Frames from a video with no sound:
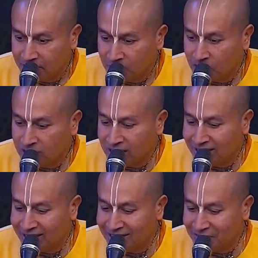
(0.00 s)
Because
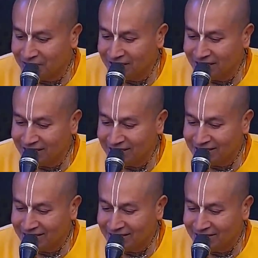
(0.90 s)
unless one
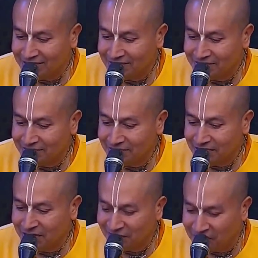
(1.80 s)
gets
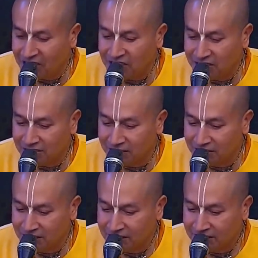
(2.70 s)

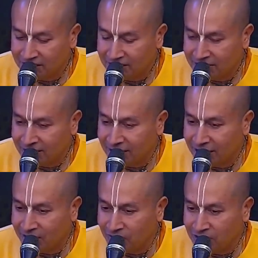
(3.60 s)
conviction that I
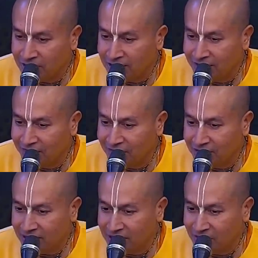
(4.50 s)
have to lead a
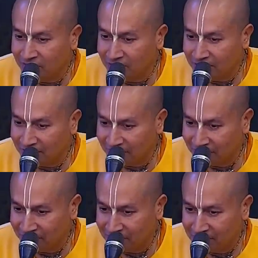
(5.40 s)
different kind of
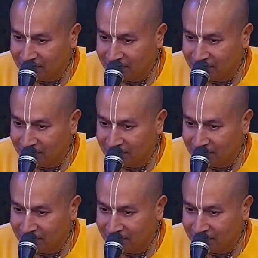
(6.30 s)
life,